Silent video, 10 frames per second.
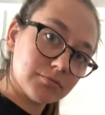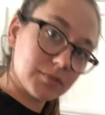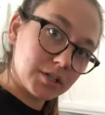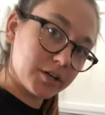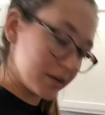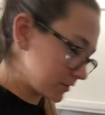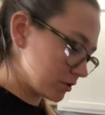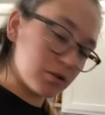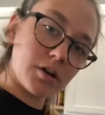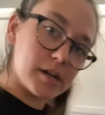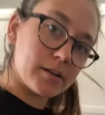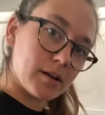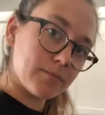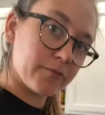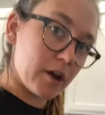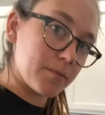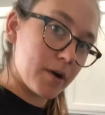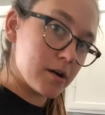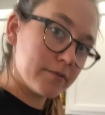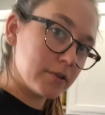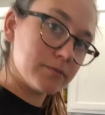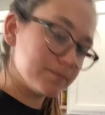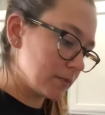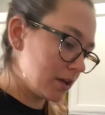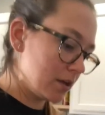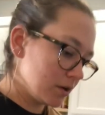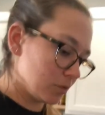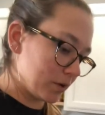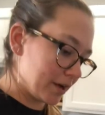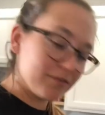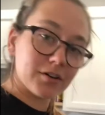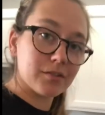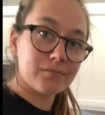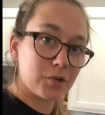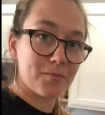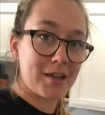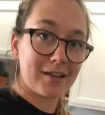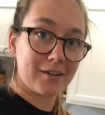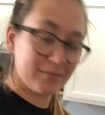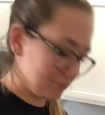You guys are doing great. I'm very proud of you, whatever you're making.